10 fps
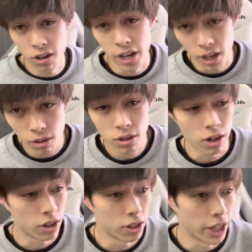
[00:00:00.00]
now
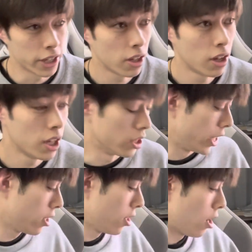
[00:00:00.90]
are like
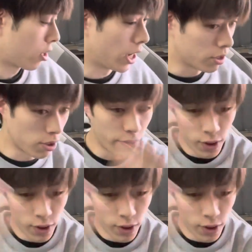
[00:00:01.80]
okay, so if it